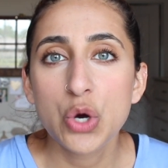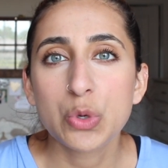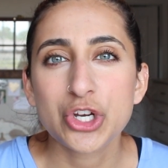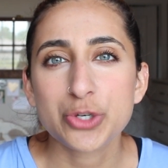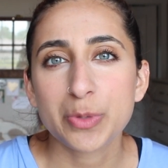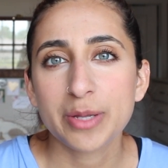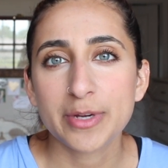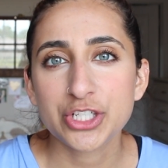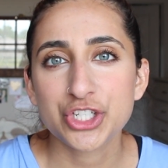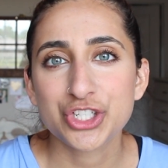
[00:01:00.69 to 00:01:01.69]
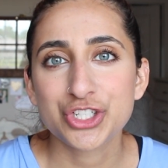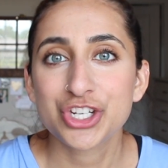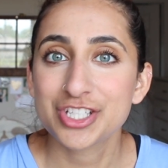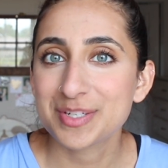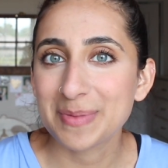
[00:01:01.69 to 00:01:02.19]
which pretty much
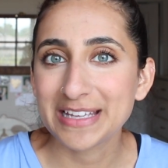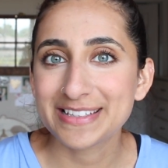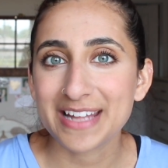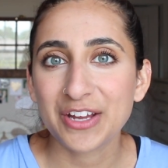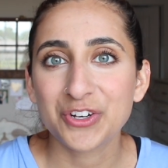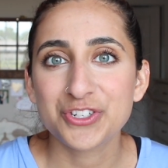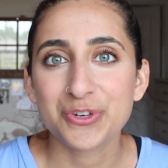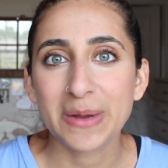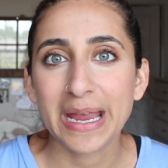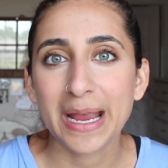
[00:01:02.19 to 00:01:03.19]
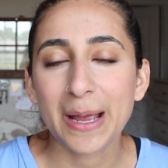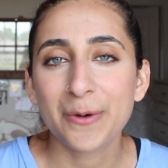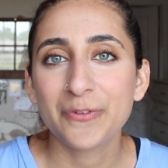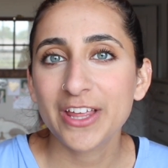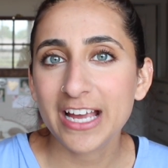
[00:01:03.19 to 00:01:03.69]
just means that you're doing
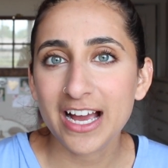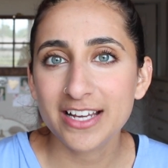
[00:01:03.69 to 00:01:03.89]
really high